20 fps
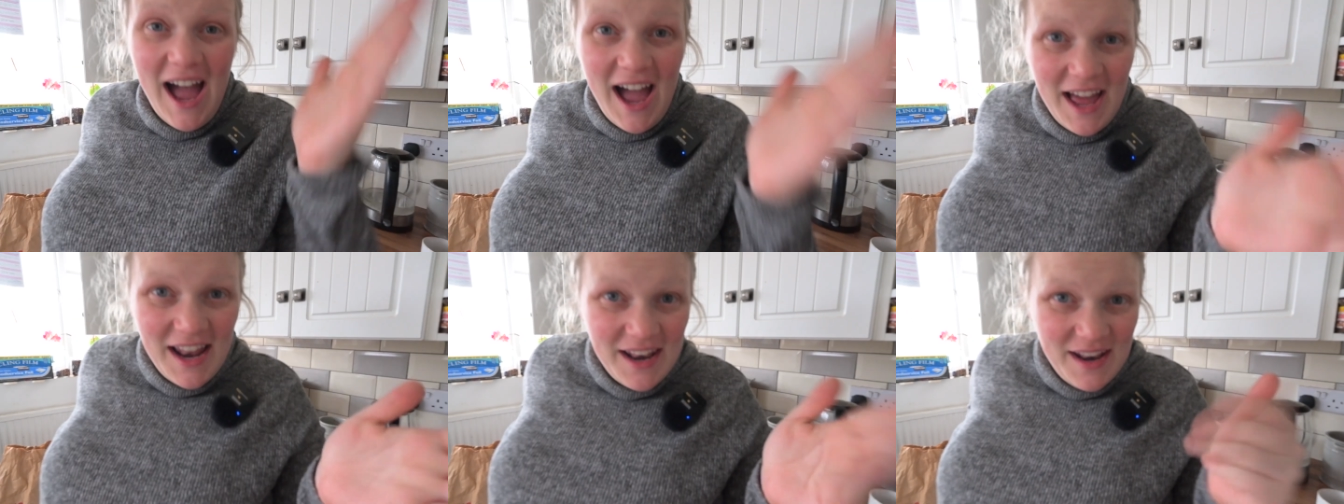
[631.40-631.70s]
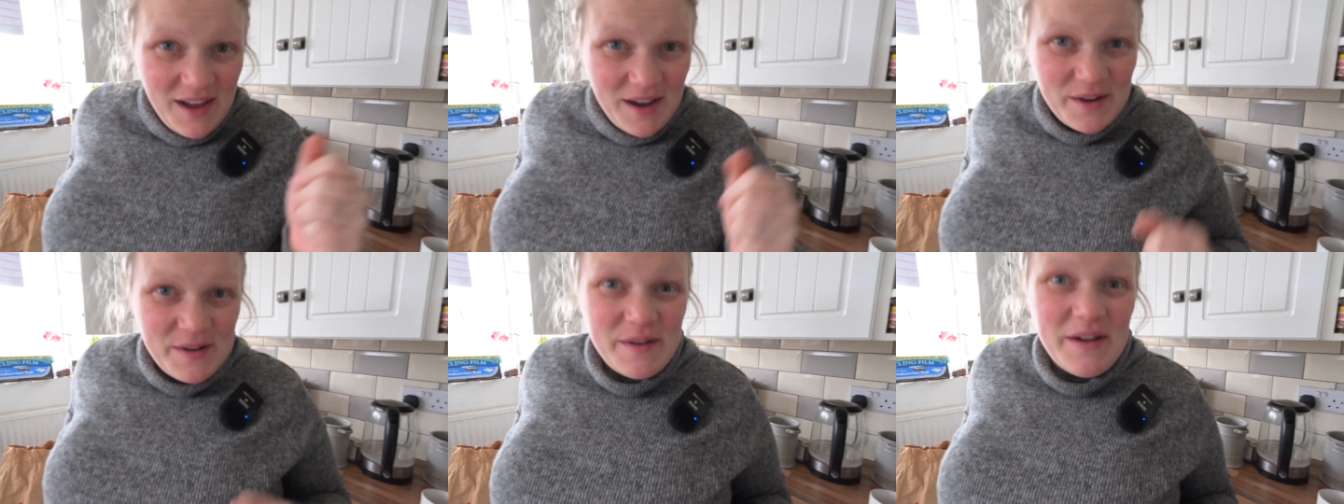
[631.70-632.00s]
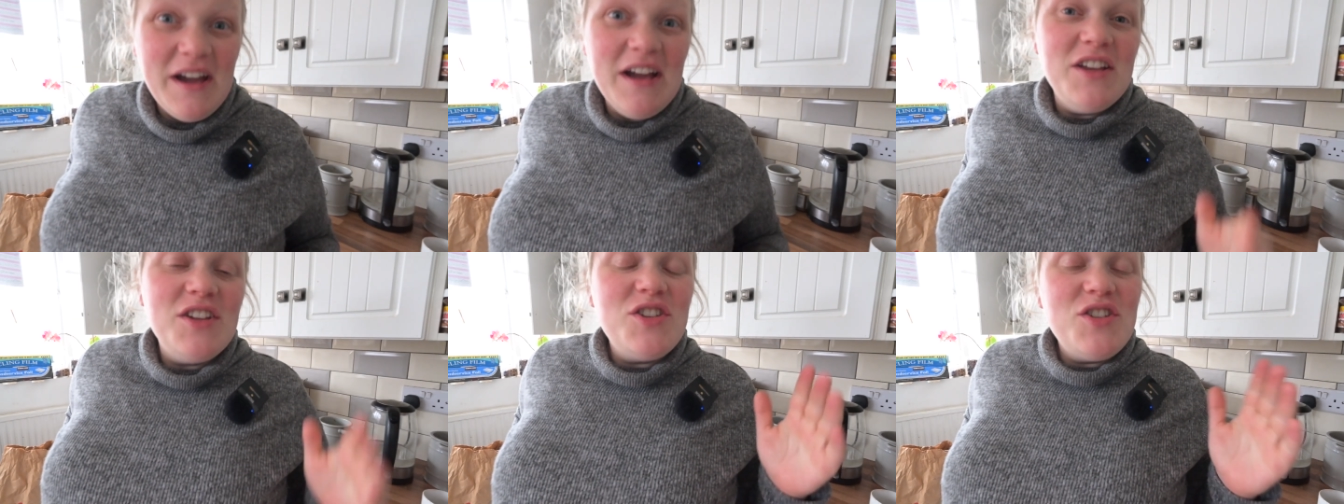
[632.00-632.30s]
Hello,
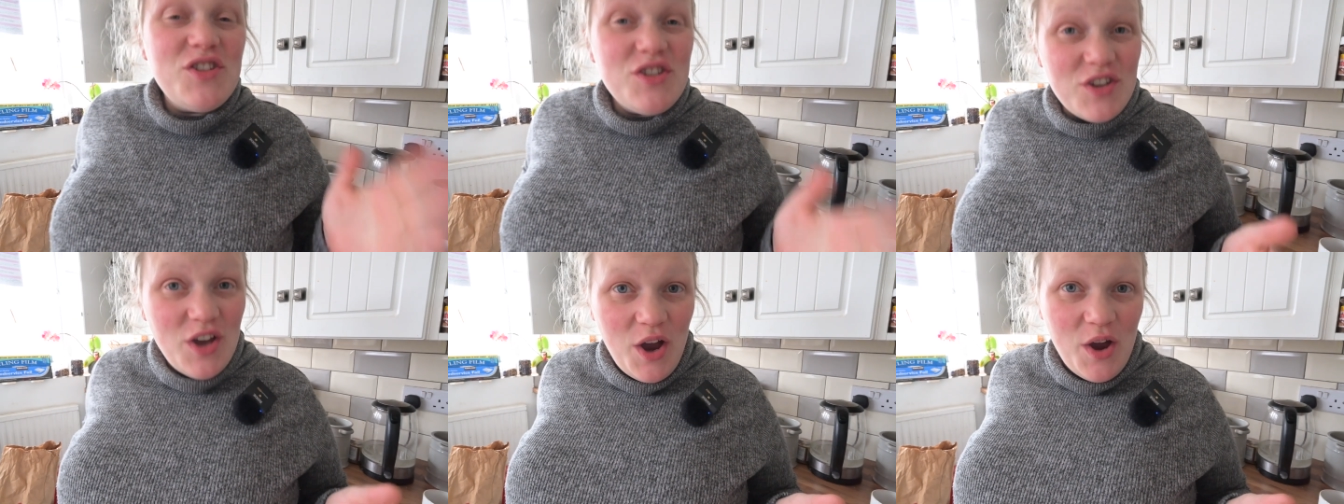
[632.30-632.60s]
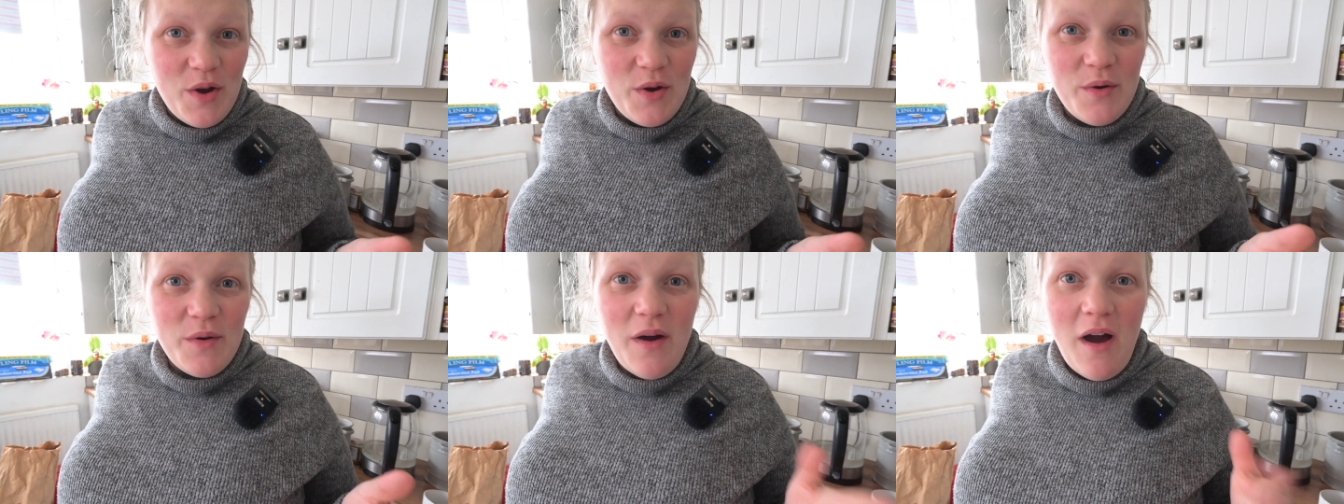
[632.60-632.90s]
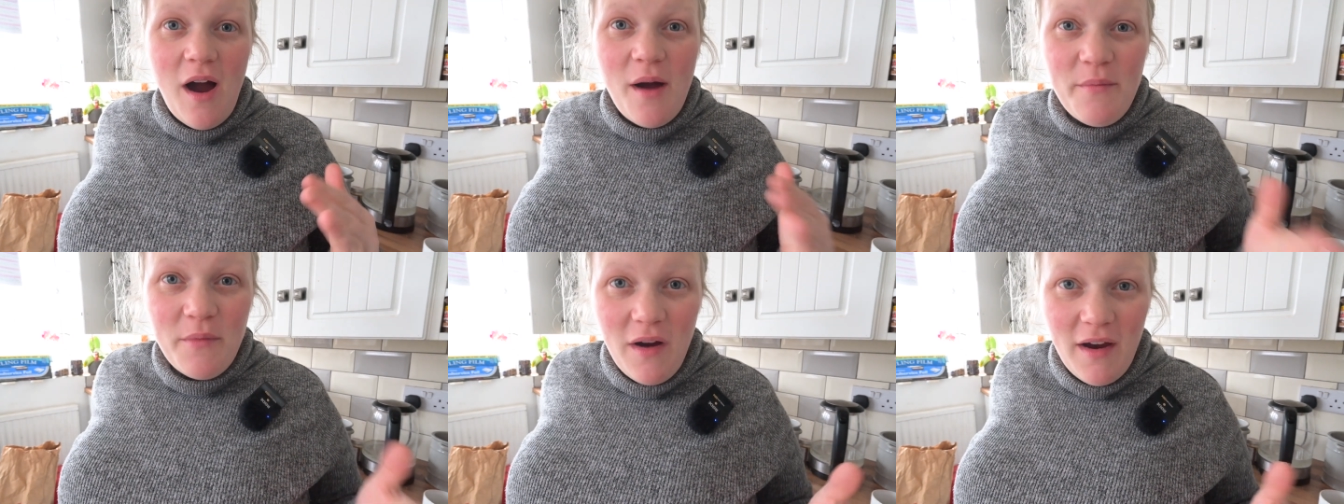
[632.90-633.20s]
so
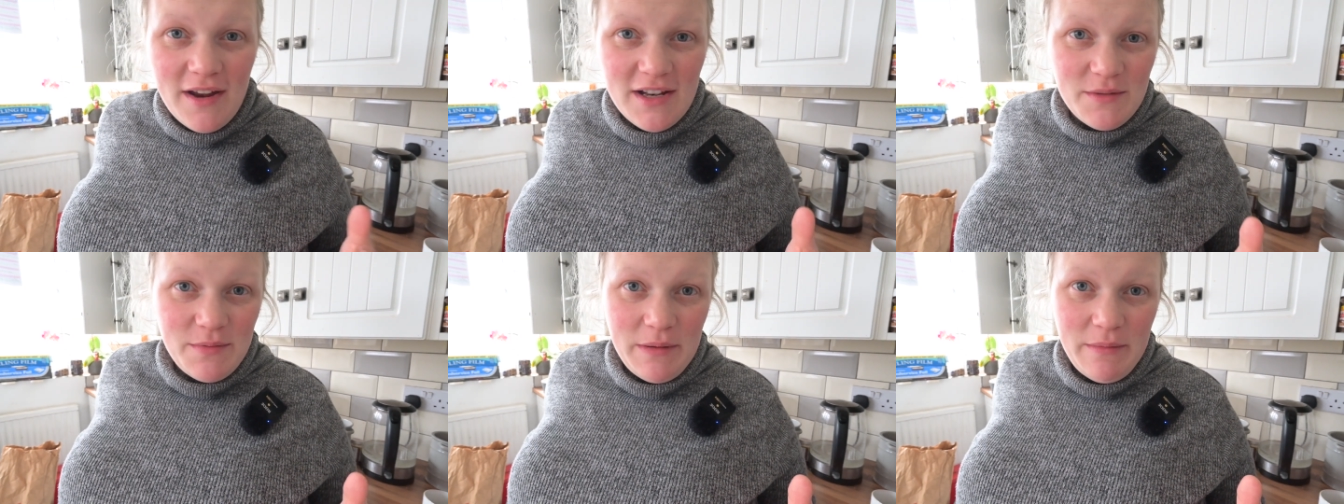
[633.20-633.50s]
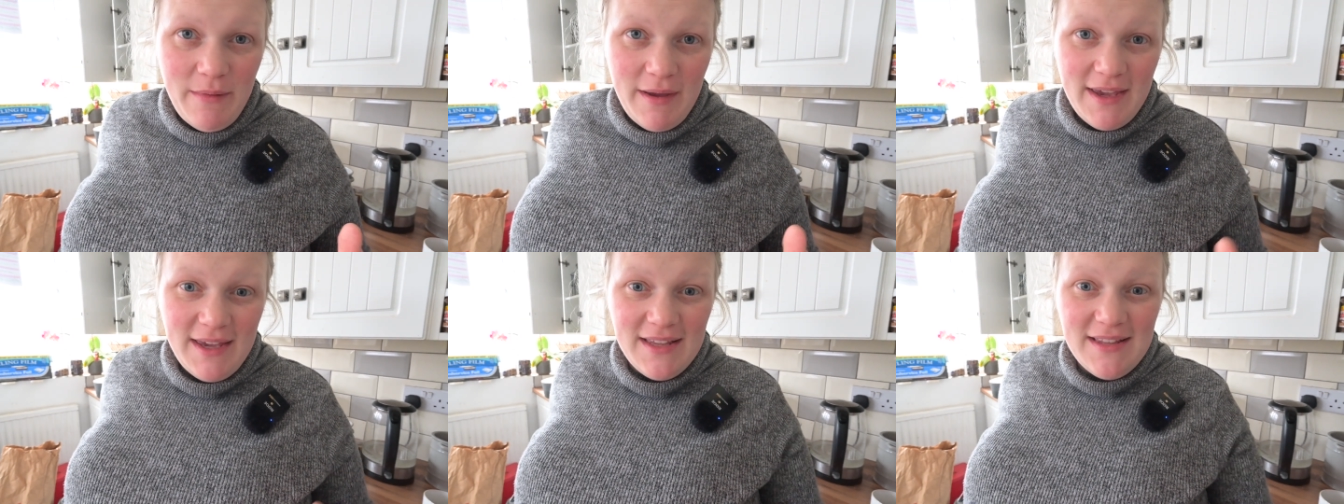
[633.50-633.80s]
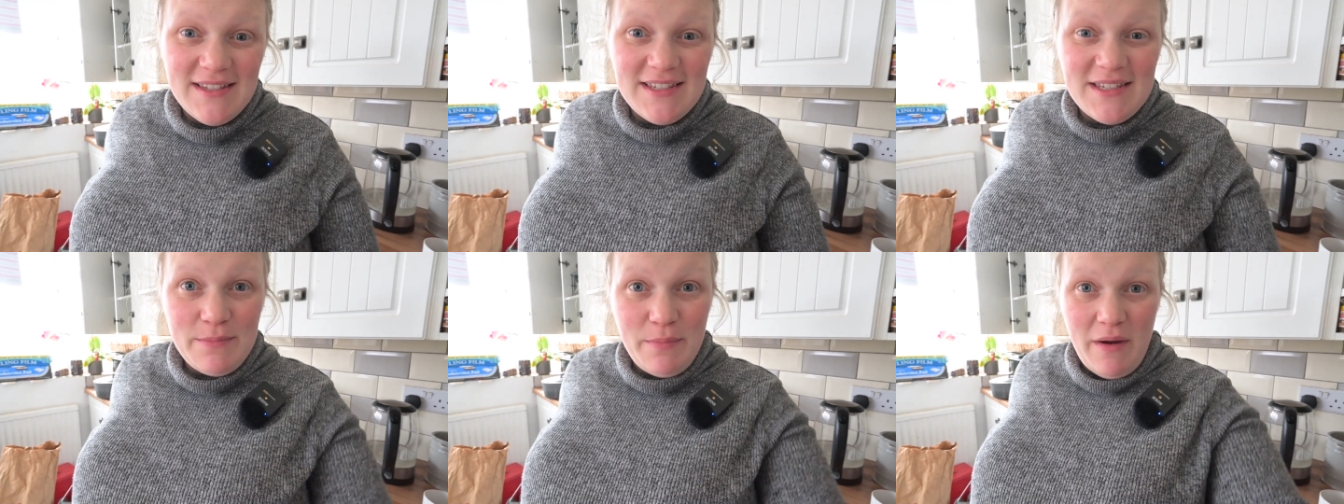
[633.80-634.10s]
I'm going to be
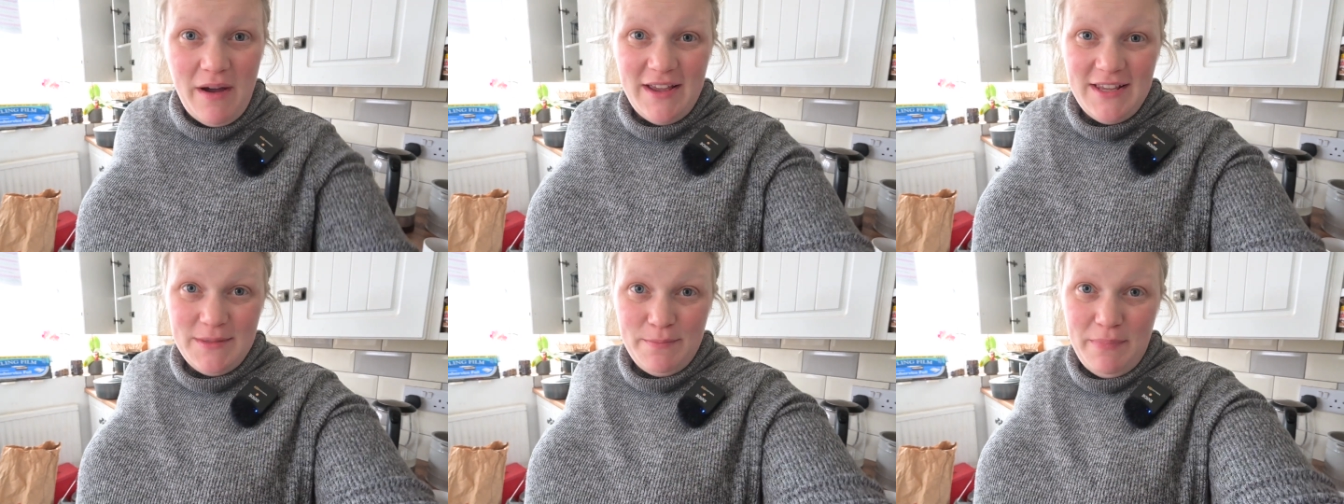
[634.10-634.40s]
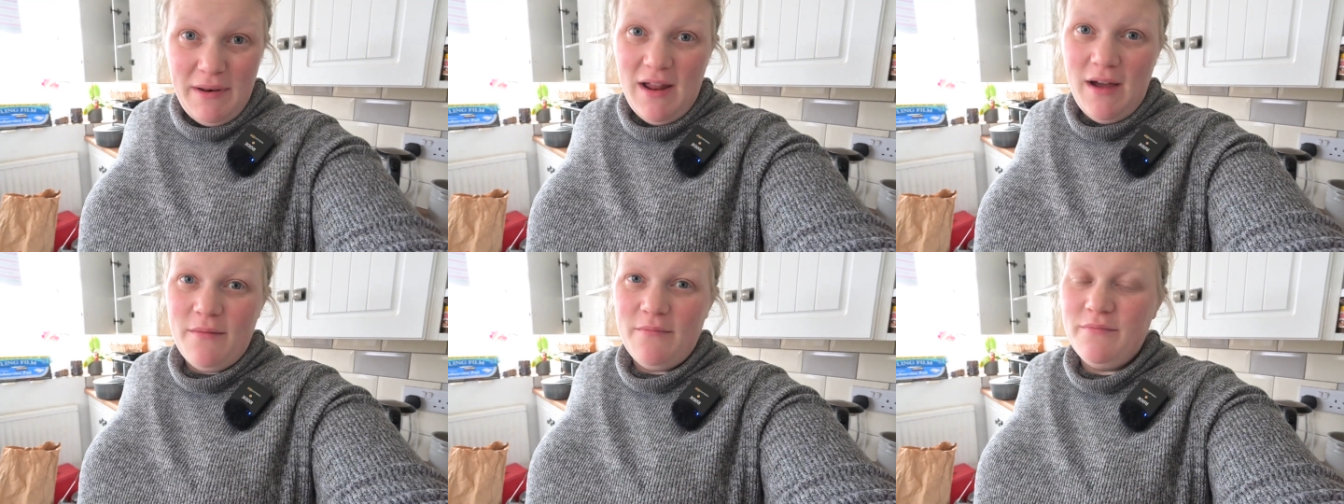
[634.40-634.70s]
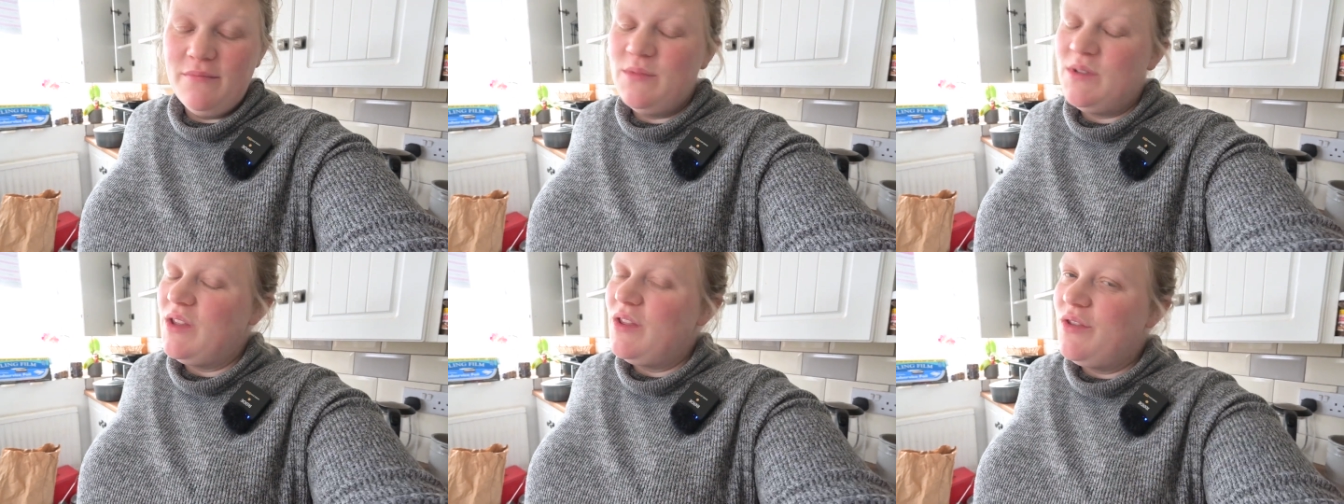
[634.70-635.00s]
making spice plums.